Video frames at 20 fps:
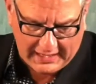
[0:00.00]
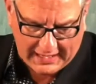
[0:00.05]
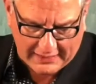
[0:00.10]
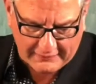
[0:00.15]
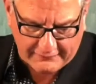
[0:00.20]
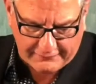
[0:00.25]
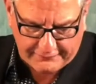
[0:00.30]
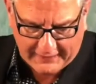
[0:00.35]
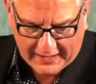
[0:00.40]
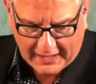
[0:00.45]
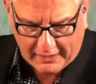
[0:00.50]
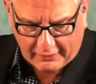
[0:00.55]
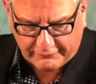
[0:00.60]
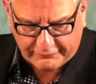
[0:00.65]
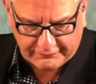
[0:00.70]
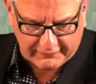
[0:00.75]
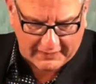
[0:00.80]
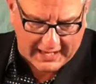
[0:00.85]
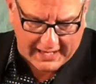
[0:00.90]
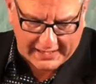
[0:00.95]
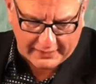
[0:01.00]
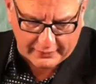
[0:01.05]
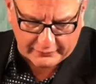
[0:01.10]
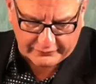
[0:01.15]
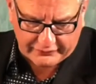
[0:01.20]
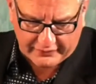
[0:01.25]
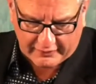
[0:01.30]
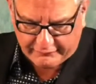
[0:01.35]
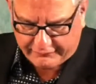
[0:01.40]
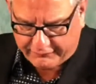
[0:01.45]
and foul
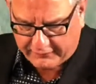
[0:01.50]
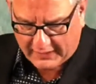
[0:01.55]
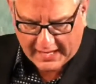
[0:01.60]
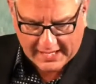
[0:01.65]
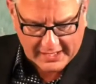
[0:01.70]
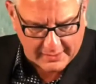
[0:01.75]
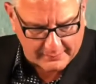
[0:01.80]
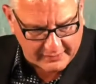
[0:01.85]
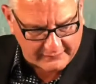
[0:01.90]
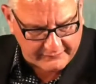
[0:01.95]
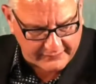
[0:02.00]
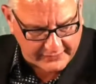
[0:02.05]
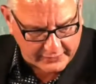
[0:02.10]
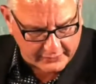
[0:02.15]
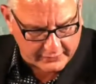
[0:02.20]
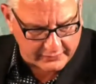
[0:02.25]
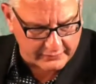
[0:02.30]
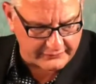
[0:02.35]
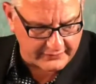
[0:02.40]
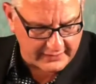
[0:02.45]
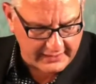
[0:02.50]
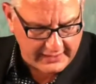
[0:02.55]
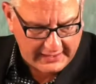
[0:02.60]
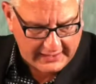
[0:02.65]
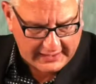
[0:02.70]
flyers that fly above the earth